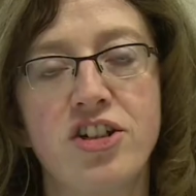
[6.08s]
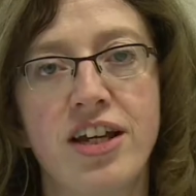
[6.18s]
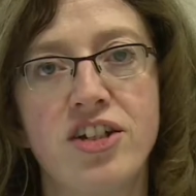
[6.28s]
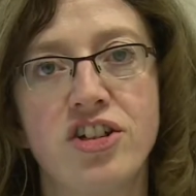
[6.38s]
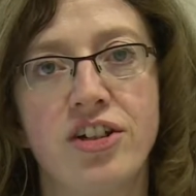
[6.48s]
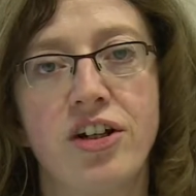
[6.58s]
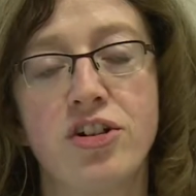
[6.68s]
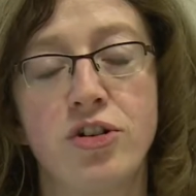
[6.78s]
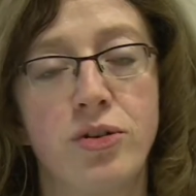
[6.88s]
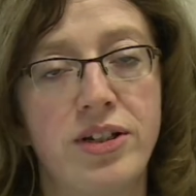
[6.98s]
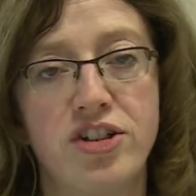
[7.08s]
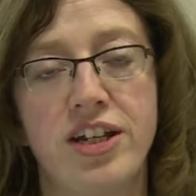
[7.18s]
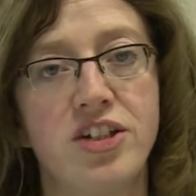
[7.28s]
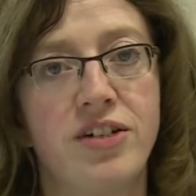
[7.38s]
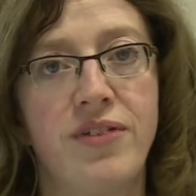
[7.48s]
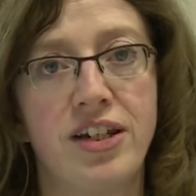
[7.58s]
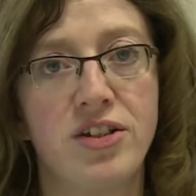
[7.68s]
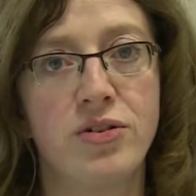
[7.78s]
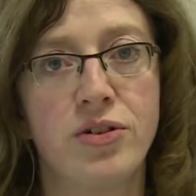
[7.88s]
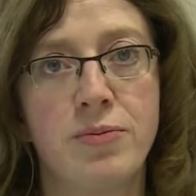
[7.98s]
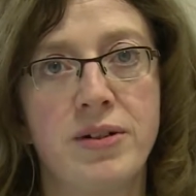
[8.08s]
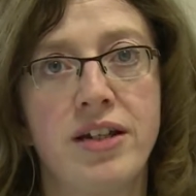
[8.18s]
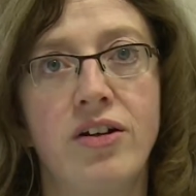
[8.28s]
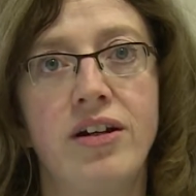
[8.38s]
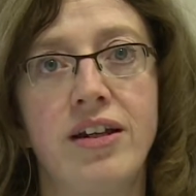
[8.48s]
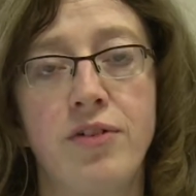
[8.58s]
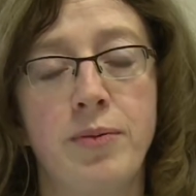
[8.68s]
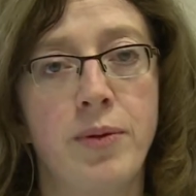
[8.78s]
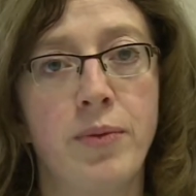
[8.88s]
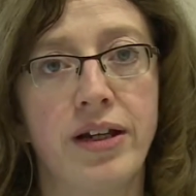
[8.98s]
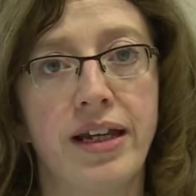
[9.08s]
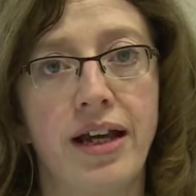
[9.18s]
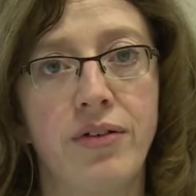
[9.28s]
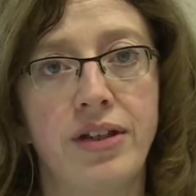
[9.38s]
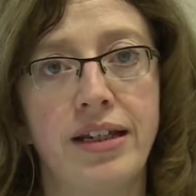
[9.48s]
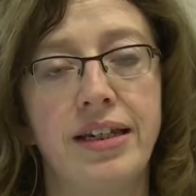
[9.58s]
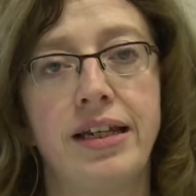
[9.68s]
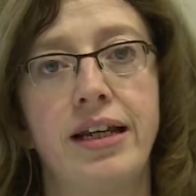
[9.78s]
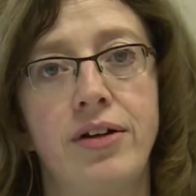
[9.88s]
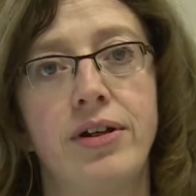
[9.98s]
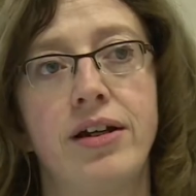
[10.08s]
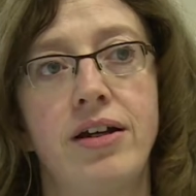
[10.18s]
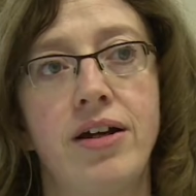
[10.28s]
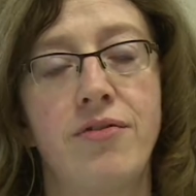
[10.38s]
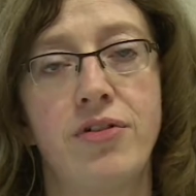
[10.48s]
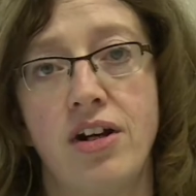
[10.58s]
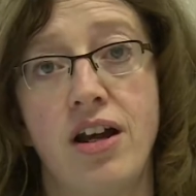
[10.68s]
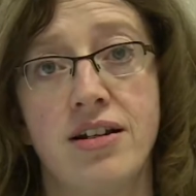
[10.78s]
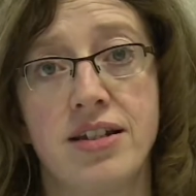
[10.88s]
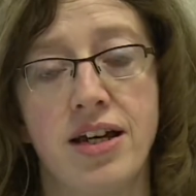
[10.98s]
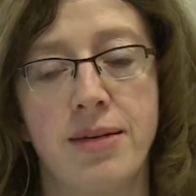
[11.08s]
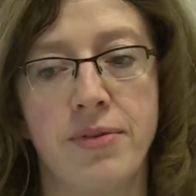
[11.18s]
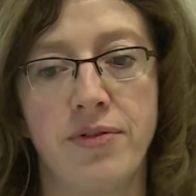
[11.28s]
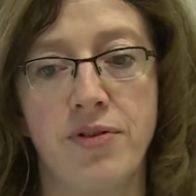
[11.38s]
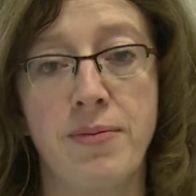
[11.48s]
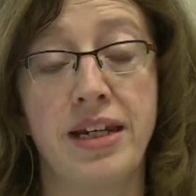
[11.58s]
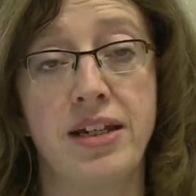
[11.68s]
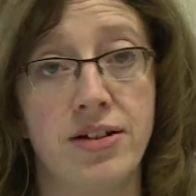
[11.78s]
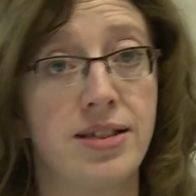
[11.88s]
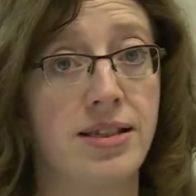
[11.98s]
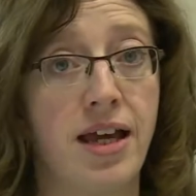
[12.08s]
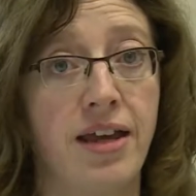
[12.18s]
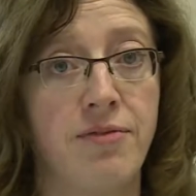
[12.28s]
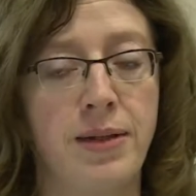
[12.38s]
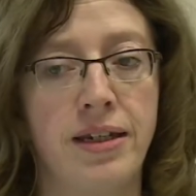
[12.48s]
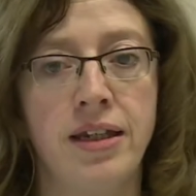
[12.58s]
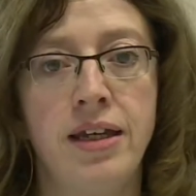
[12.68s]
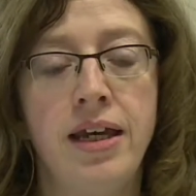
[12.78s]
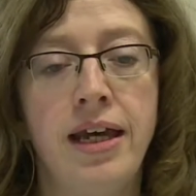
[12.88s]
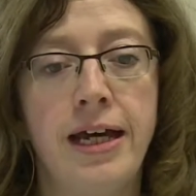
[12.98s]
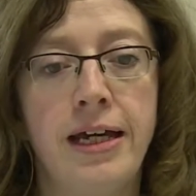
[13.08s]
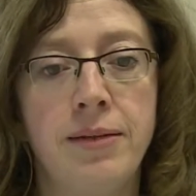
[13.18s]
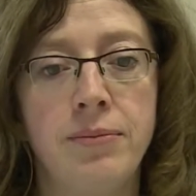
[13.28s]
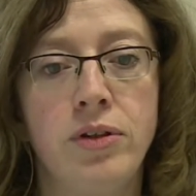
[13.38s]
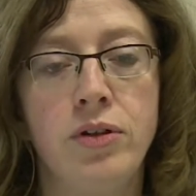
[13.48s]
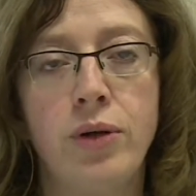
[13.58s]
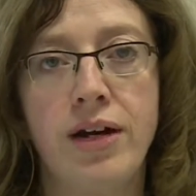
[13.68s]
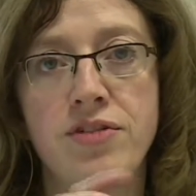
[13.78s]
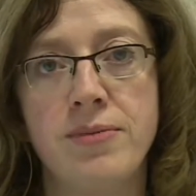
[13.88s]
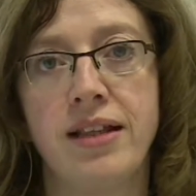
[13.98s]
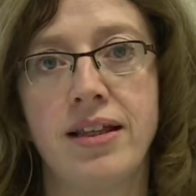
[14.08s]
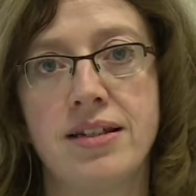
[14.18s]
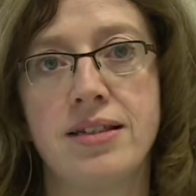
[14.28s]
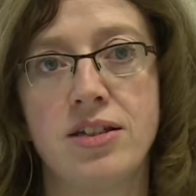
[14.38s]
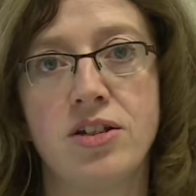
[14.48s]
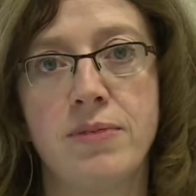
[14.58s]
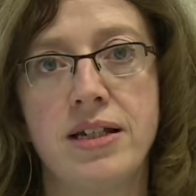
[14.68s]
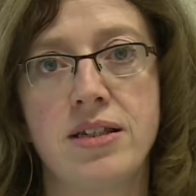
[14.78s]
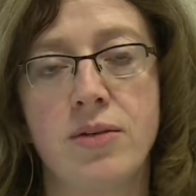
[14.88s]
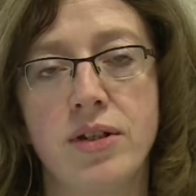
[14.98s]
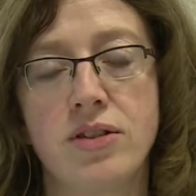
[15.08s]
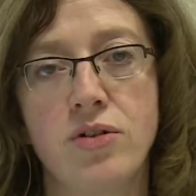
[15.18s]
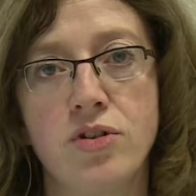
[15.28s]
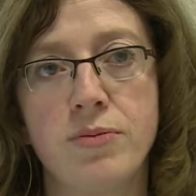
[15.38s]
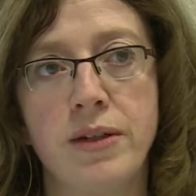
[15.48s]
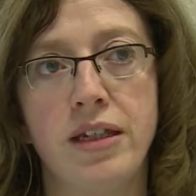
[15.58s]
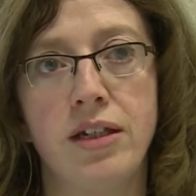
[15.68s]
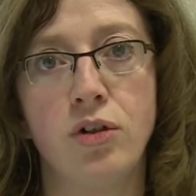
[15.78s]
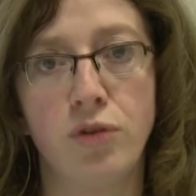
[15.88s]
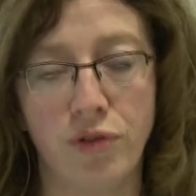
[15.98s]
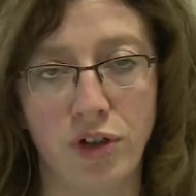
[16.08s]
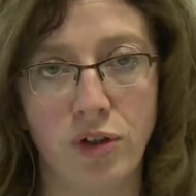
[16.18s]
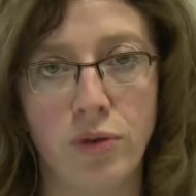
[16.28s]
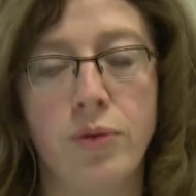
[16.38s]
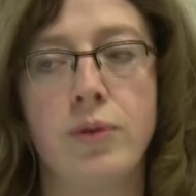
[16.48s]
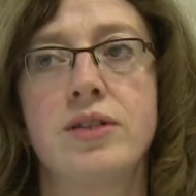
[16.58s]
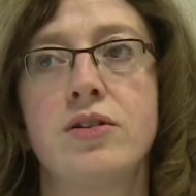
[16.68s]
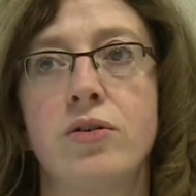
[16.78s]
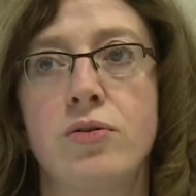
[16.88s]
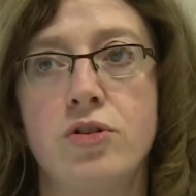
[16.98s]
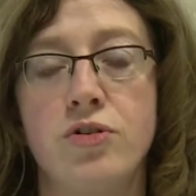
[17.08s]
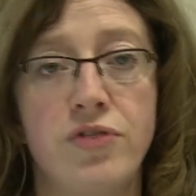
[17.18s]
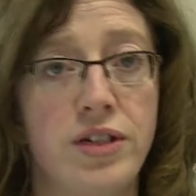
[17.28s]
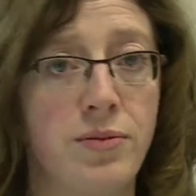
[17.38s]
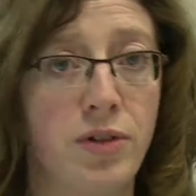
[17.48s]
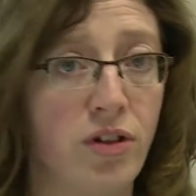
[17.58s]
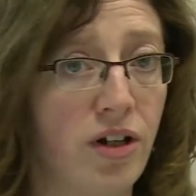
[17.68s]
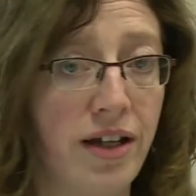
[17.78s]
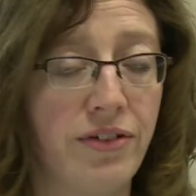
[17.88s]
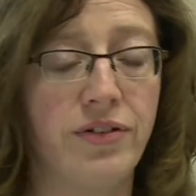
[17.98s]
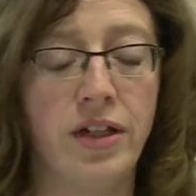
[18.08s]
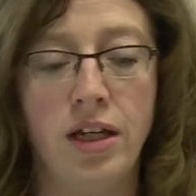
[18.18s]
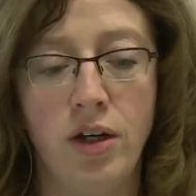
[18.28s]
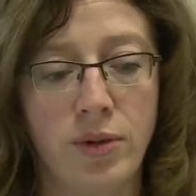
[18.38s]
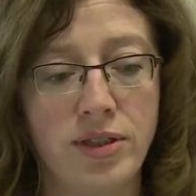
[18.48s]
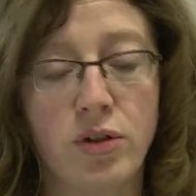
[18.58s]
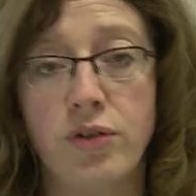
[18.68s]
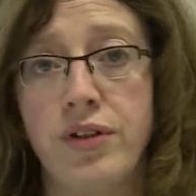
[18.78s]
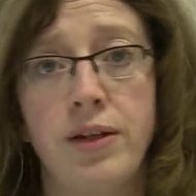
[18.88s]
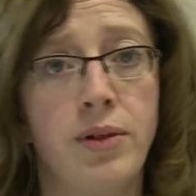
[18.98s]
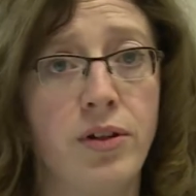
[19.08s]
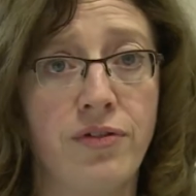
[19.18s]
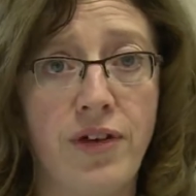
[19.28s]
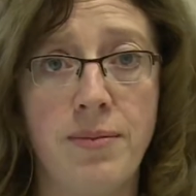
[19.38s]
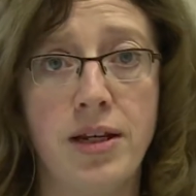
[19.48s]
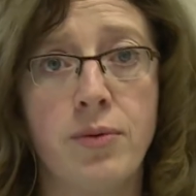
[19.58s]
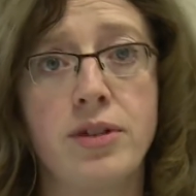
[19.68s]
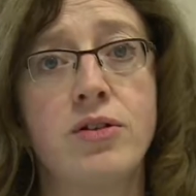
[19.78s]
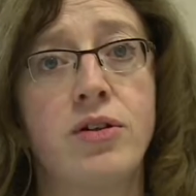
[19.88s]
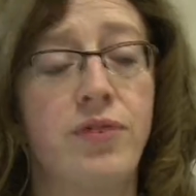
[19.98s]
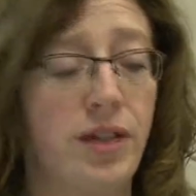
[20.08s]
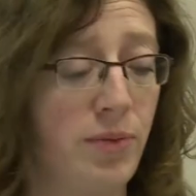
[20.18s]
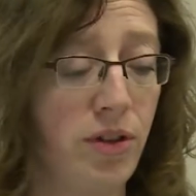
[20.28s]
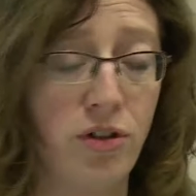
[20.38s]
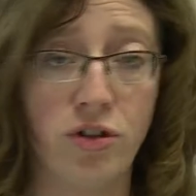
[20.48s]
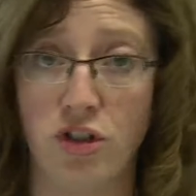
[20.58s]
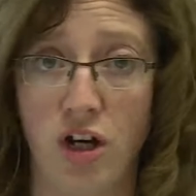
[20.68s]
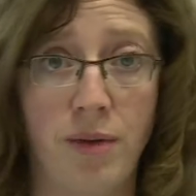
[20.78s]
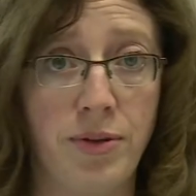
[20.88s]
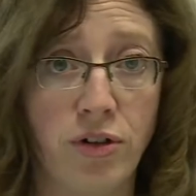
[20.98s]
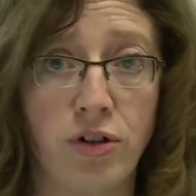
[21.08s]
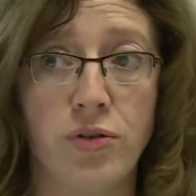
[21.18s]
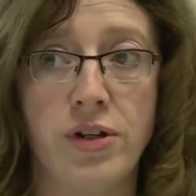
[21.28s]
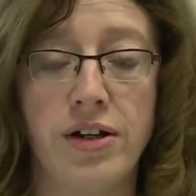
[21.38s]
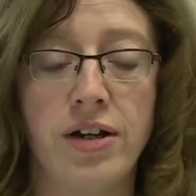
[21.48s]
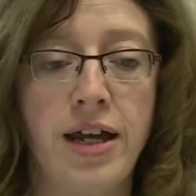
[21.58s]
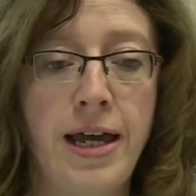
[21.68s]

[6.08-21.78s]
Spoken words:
education or to education of any sort, particularly if you've been working out in the clinical area for a long time, for many years as I have been, you have to make that decision based on what's going to be good for you, what's going to fit in with your life, what's going to fit in with your family, what's going to fit in with your job and your career.